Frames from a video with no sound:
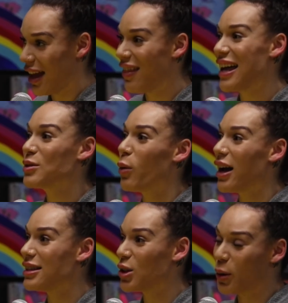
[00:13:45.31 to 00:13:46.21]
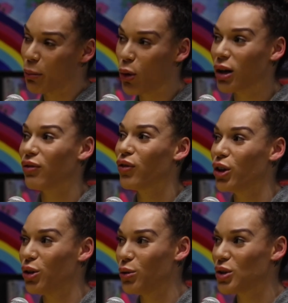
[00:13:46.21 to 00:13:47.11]
And that's why it's so important
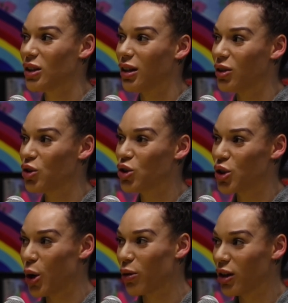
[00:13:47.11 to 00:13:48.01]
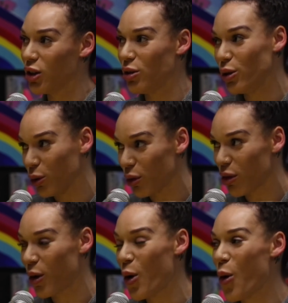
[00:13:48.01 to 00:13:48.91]
for you to show the
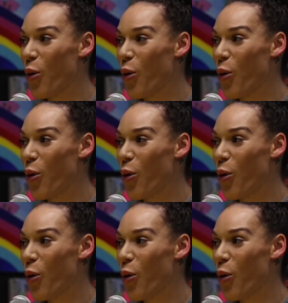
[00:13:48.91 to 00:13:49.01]
youth